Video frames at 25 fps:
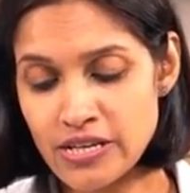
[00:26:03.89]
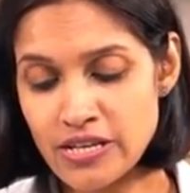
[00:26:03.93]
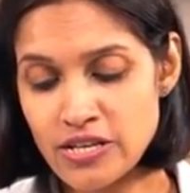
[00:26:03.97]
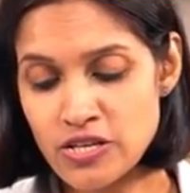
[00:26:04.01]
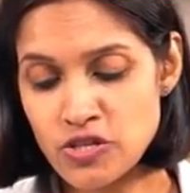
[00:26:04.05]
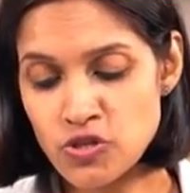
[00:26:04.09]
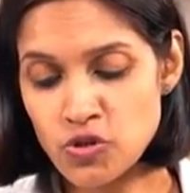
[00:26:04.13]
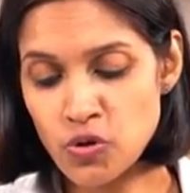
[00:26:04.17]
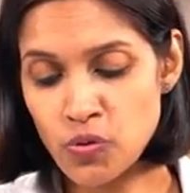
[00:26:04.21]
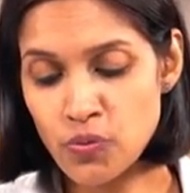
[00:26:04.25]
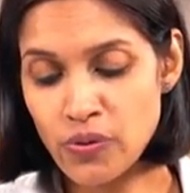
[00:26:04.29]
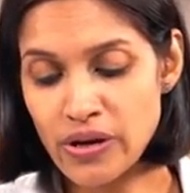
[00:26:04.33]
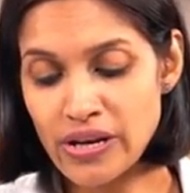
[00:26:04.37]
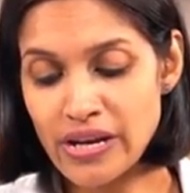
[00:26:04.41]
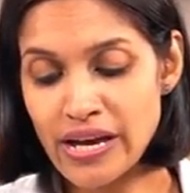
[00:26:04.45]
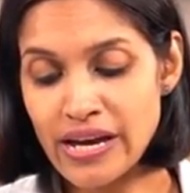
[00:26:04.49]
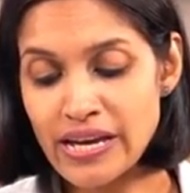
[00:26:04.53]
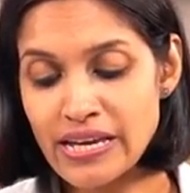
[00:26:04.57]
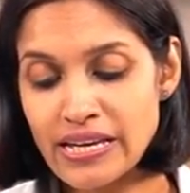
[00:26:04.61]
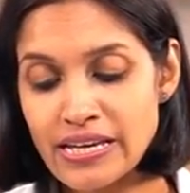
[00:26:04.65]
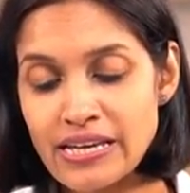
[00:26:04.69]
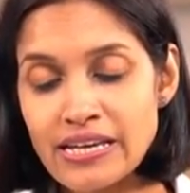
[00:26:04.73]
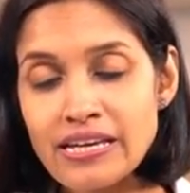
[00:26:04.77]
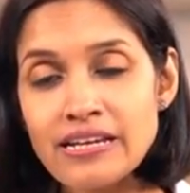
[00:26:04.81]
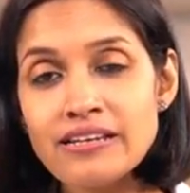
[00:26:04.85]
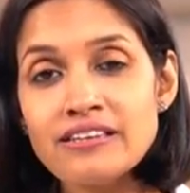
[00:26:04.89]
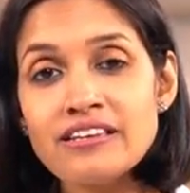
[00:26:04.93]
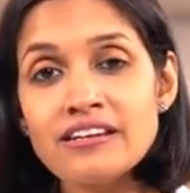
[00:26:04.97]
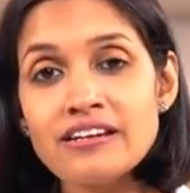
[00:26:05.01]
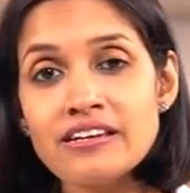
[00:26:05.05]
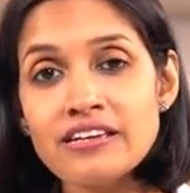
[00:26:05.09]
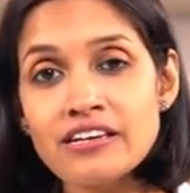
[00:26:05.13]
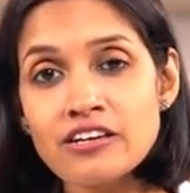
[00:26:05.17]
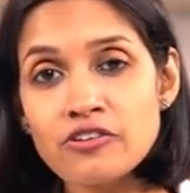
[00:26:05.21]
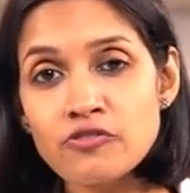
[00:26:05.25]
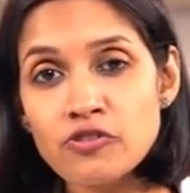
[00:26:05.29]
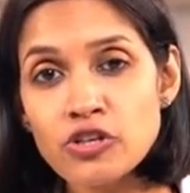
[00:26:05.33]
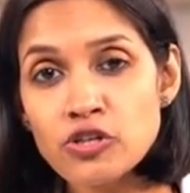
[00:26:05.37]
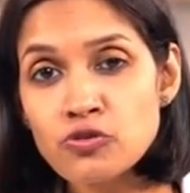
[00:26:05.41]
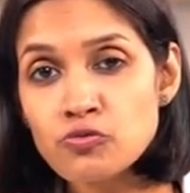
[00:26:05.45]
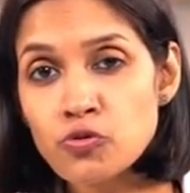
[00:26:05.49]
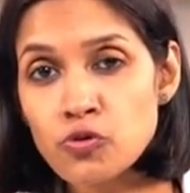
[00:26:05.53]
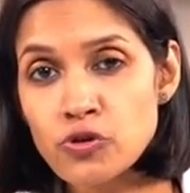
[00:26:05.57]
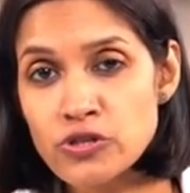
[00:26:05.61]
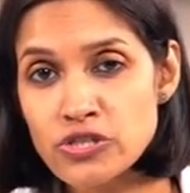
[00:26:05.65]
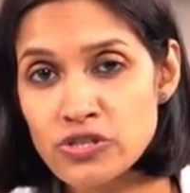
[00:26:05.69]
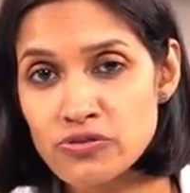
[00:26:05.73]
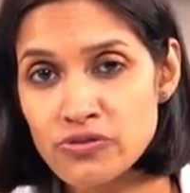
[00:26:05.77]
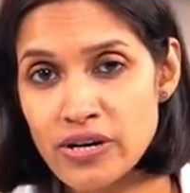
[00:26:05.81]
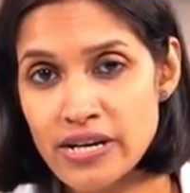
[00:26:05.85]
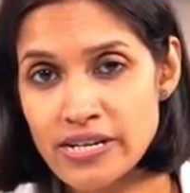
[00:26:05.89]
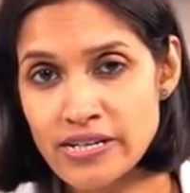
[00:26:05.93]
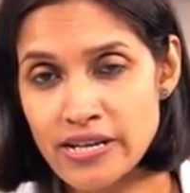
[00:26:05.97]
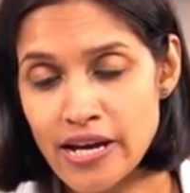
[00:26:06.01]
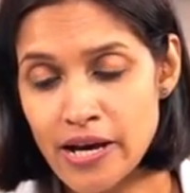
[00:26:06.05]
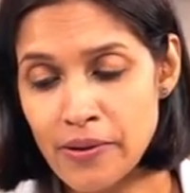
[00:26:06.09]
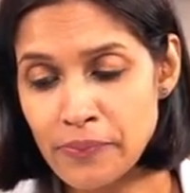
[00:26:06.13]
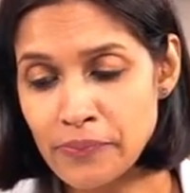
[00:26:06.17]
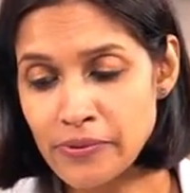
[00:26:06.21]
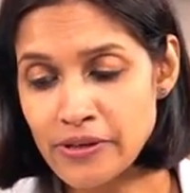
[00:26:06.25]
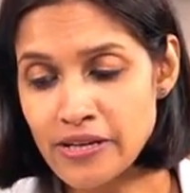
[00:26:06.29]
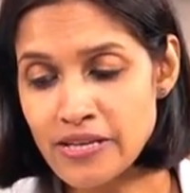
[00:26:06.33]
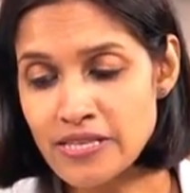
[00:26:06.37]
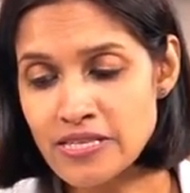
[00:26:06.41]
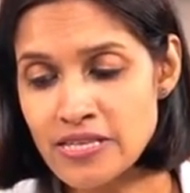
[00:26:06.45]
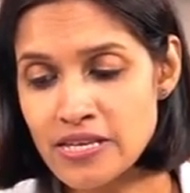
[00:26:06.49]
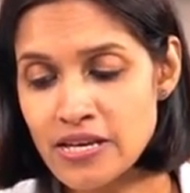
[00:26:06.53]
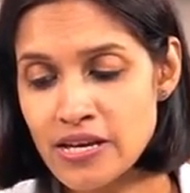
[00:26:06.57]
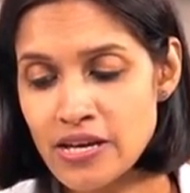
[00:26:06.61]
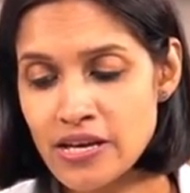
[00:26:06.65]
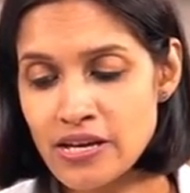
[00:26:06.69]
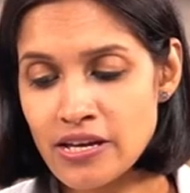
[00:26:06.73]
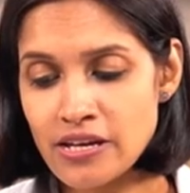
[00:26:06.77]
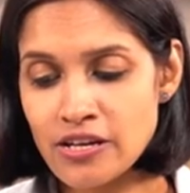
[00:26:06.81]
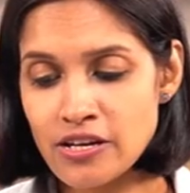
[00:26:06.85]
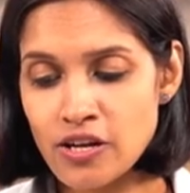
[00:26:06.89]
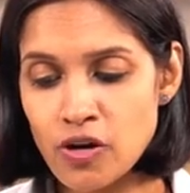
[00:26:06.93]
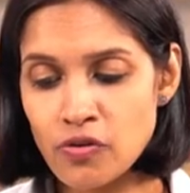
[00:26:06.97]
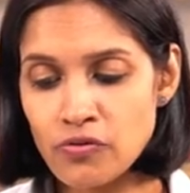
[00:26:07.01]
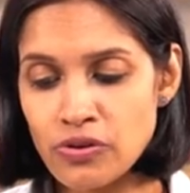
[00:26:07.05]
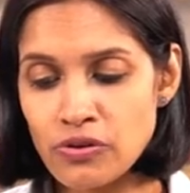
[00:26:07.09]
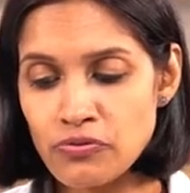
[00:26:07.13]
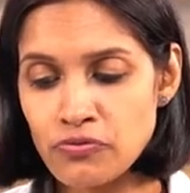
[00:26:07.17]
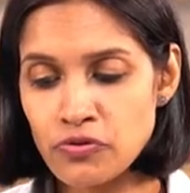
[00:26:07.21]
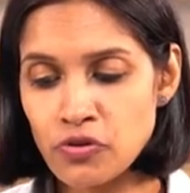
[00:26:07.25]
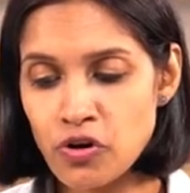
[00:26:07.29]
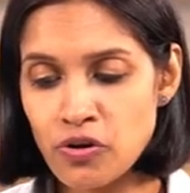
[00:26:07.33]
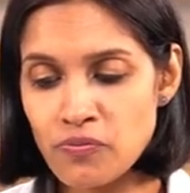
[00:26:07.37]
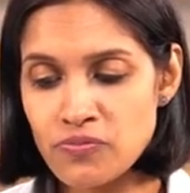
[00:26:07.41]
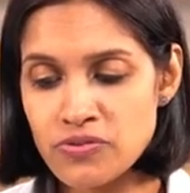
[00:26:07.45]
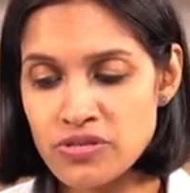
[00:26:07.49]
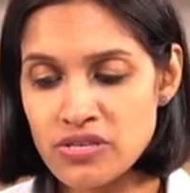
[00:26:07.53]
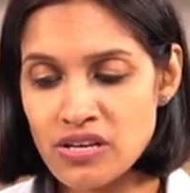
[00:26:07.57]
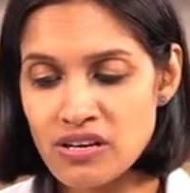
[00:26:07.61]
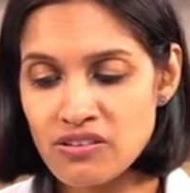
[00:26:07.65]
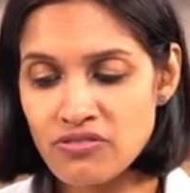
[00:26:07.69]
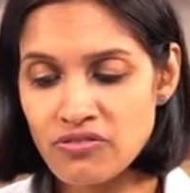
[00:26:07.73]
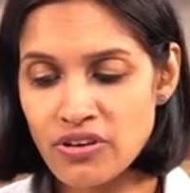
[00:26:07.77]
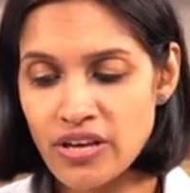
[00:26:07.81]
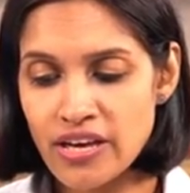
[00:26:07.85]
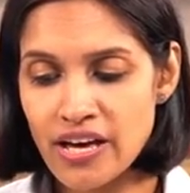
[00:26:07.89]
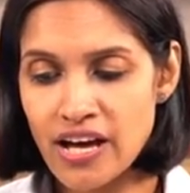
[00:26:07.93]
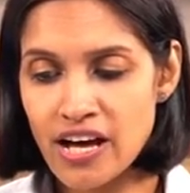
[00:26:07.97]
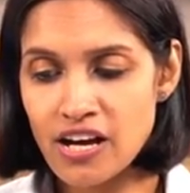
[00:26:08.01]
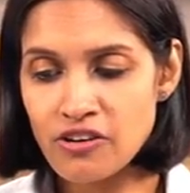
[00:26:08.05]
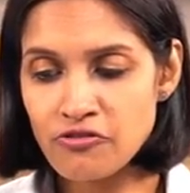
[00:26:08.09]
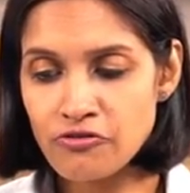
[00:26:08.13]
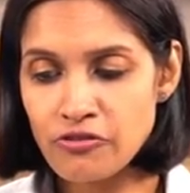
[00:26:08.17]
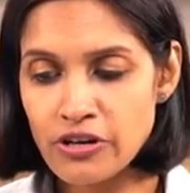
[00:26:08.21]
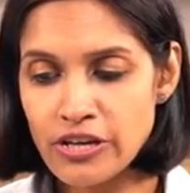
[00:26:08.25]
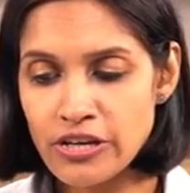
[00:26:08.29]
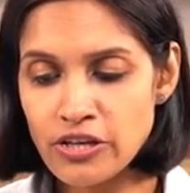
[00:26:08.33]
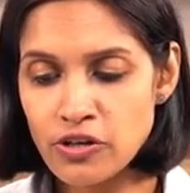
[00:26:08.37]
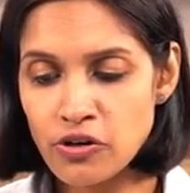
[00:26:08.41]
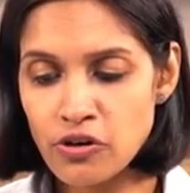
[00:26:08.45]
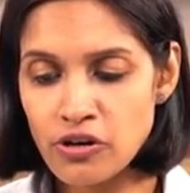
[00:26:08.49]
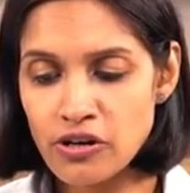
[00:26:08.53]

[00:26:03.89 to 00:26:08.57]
So when I heat the liquid water, what happens? Now if you observe carefully, you